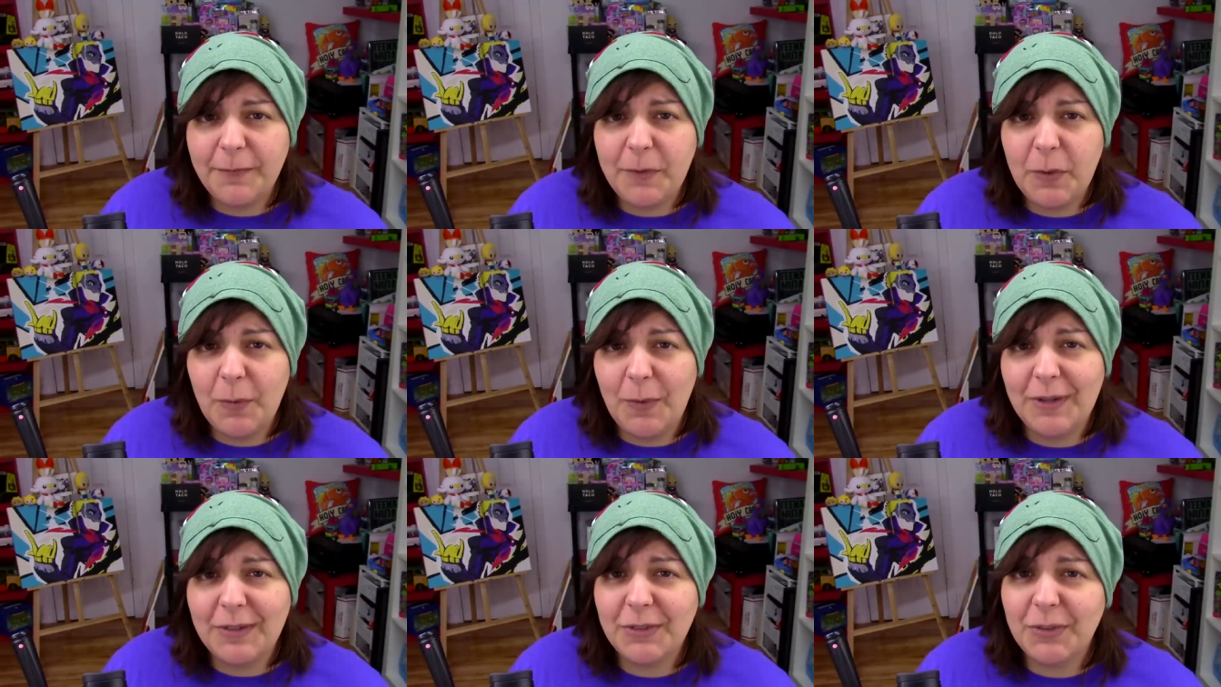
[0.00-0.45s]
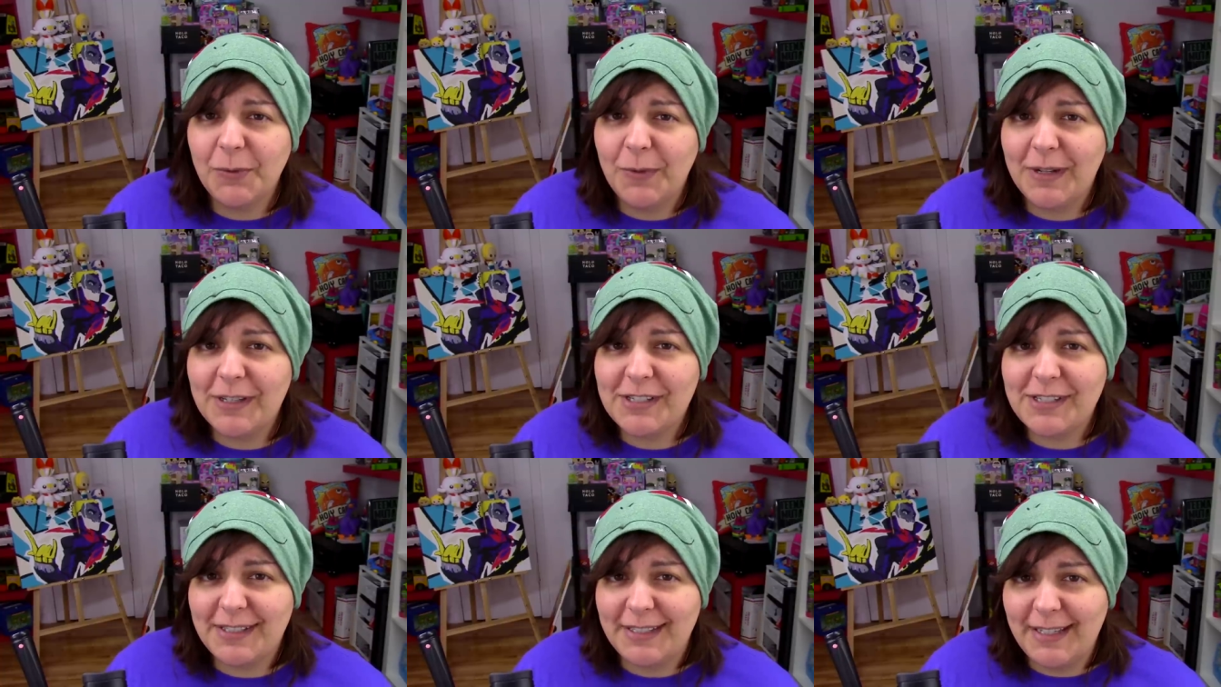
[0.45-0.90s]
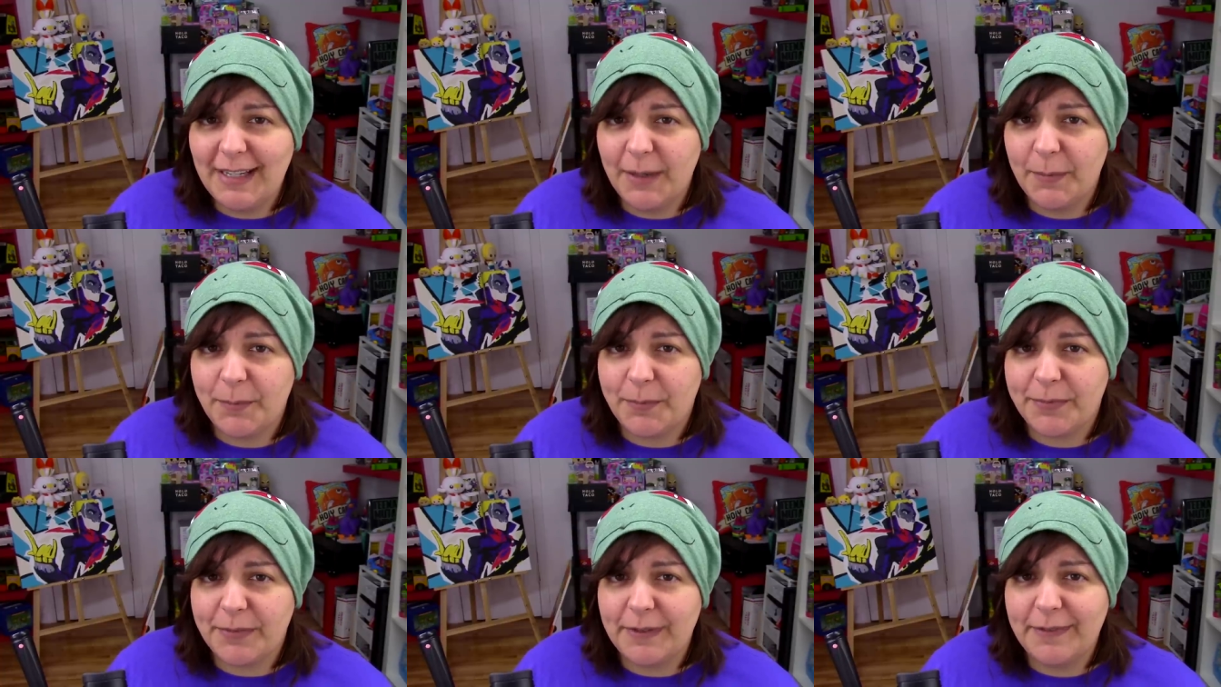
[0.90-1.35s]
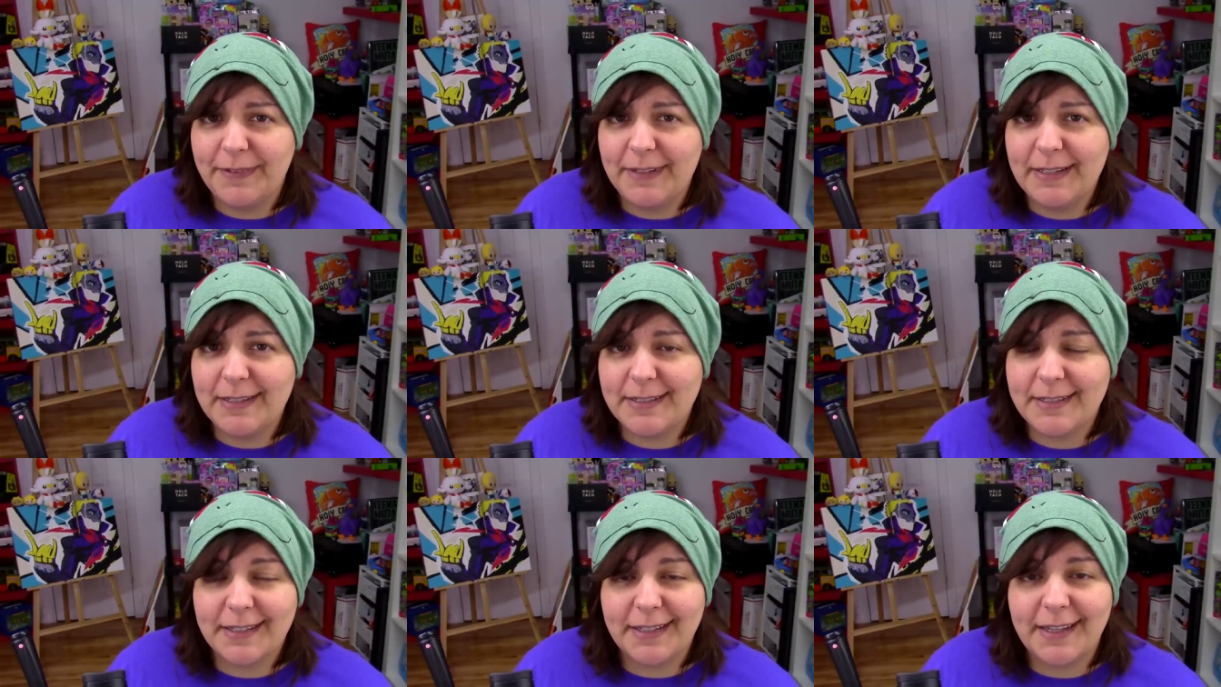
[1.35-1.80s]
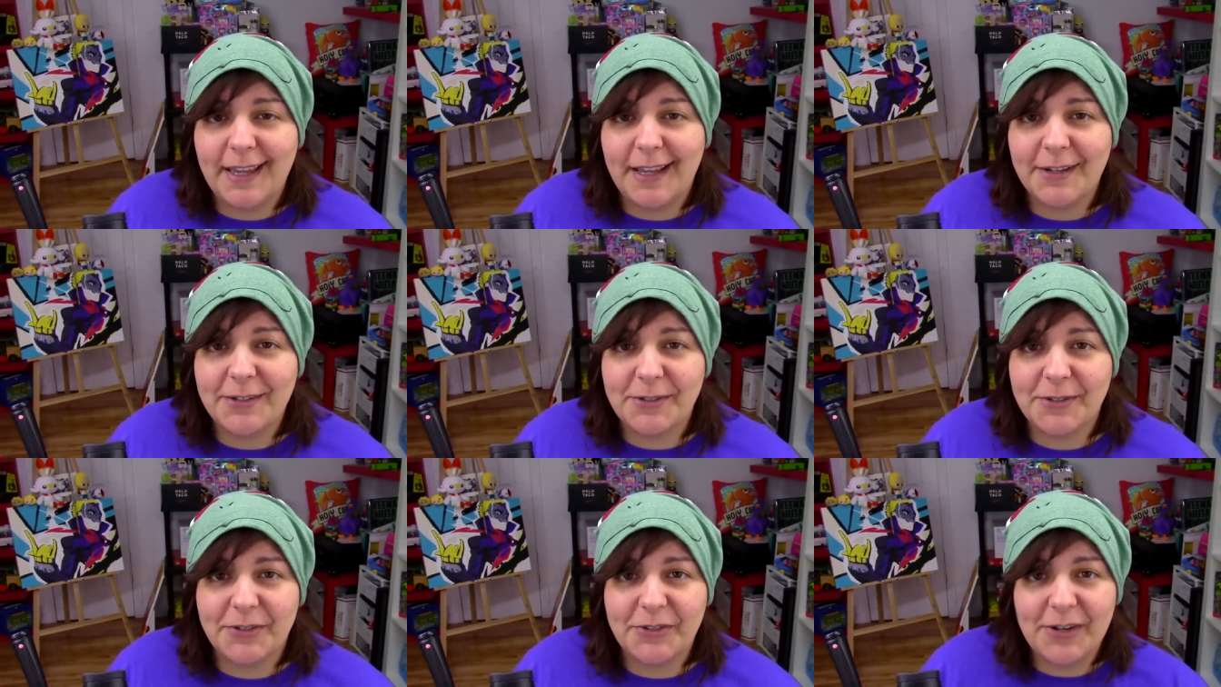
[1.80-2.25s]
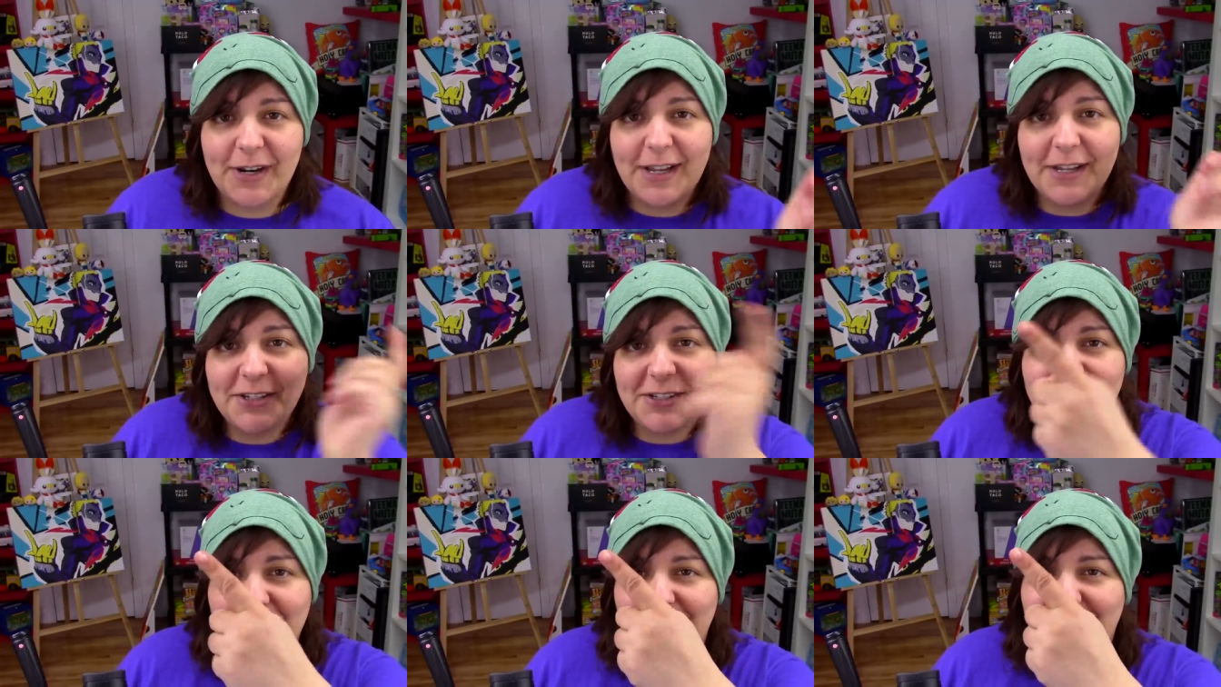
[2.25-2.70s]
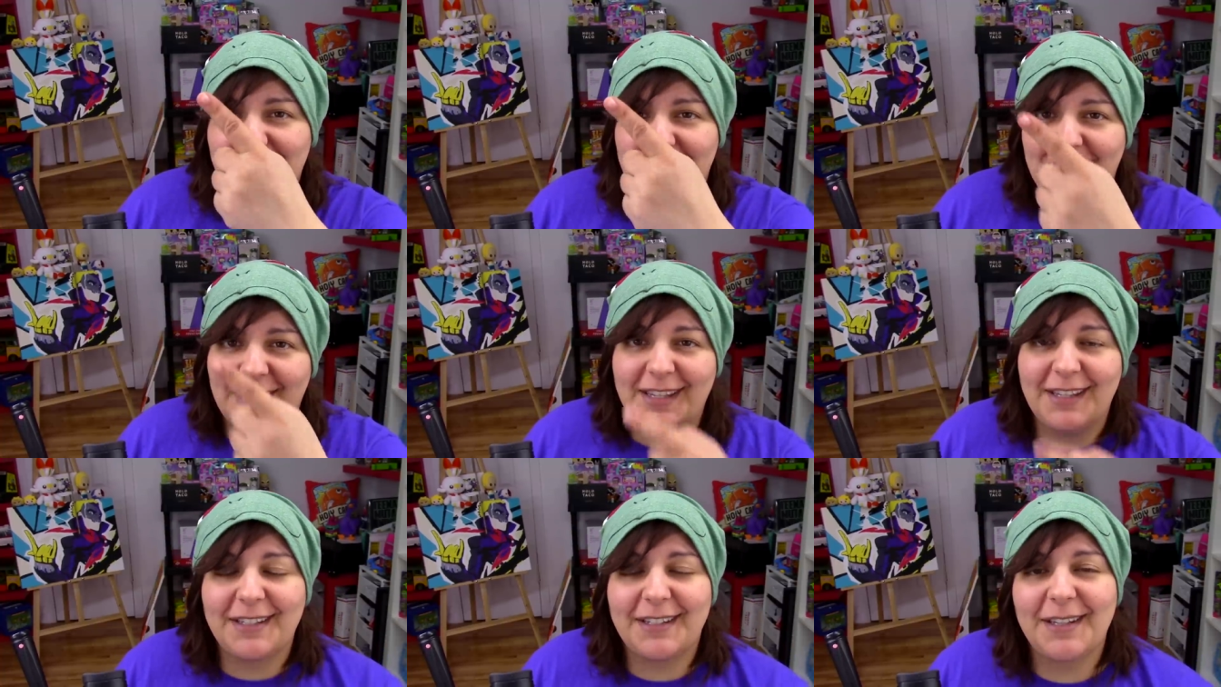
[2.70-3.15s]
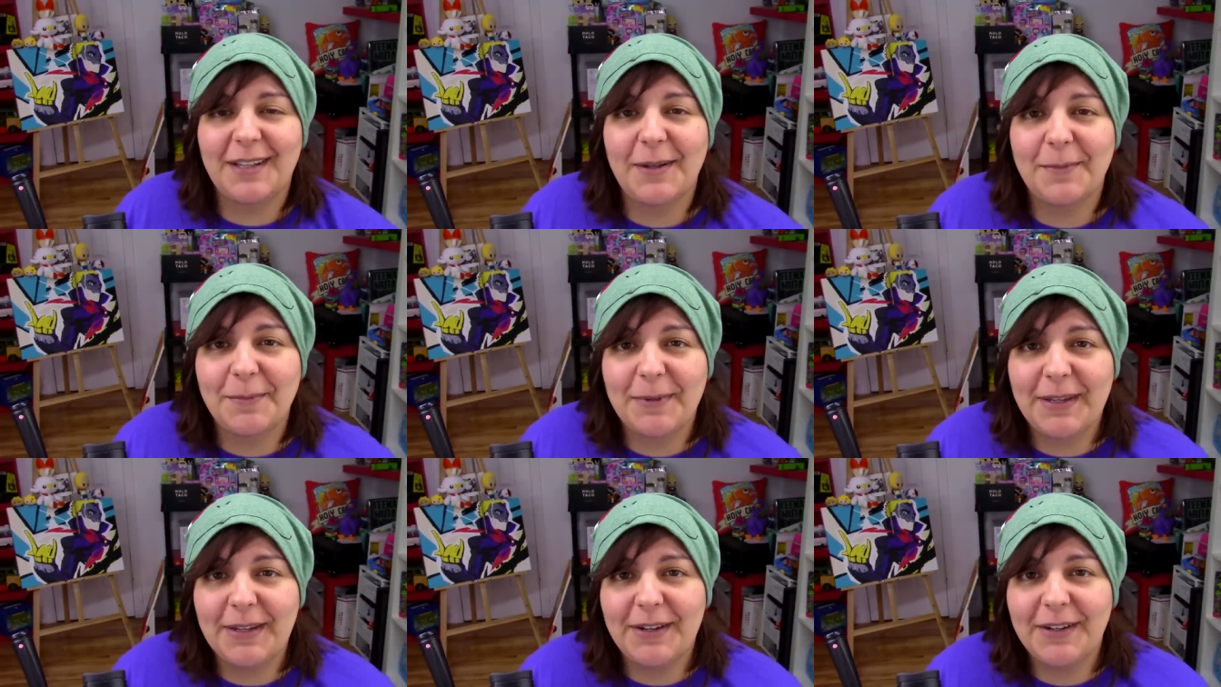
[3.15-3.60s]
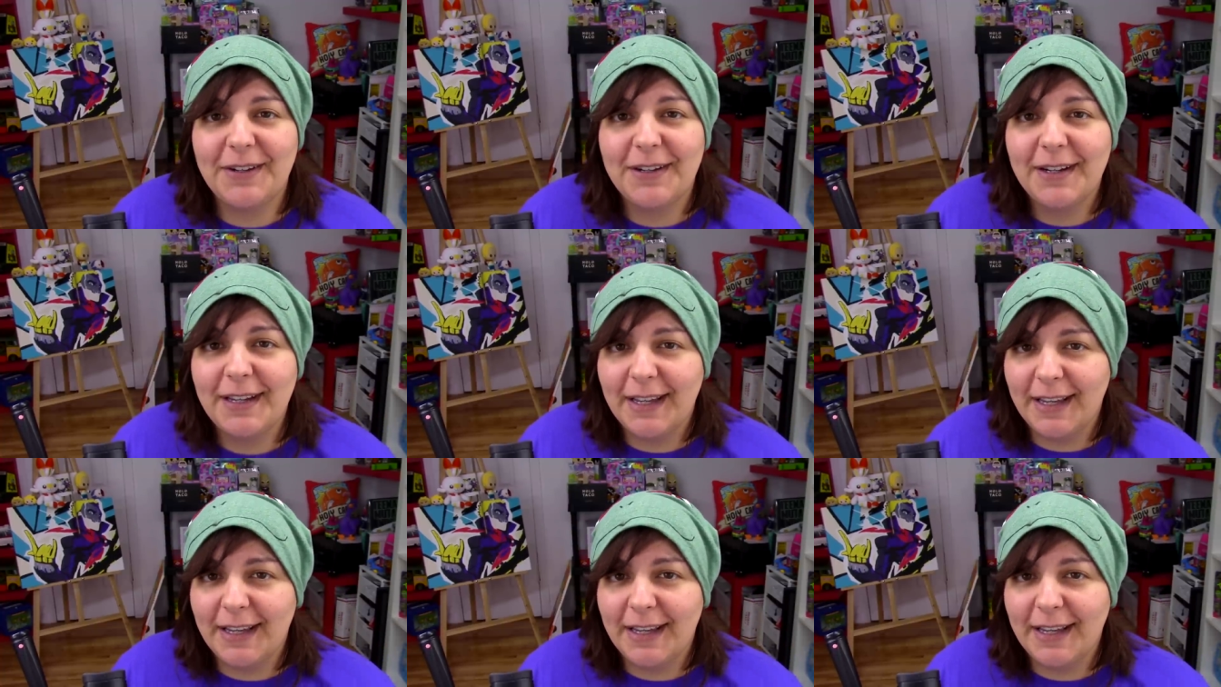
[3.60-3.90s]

you want to watch the previous Cash or Trash, check it up here.